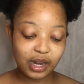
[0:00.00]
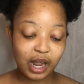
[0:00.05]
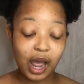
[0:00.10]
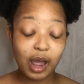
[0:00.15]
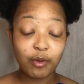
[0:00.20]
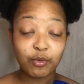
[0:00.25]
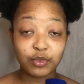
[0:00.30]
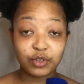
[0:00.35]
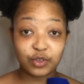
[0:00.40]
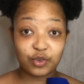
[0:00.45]
I
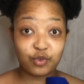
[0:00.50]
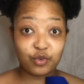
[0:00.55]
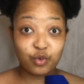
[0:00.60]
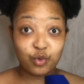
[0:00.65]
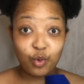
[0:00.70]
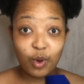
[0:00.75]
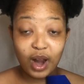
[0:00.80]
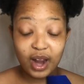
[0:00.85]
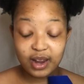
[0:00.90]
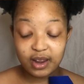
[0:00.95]
would
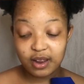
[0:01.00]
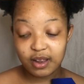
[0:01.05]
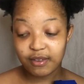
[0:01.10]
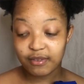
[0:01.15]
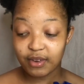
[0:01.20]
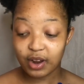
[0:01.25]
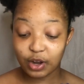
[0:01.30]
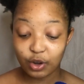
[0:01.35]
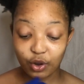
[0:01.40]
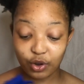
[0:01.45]
cry if
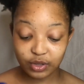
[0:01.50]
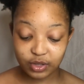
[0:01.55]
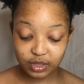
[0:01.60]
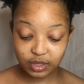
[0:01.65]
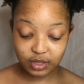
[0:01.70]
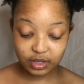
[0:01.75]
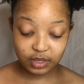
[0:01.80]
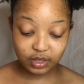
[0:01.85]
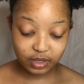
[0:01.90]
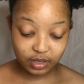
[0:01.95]
I lost
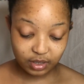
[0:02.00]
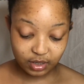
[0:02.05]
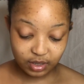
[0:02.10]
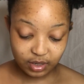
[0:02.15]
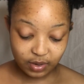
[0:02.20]
it.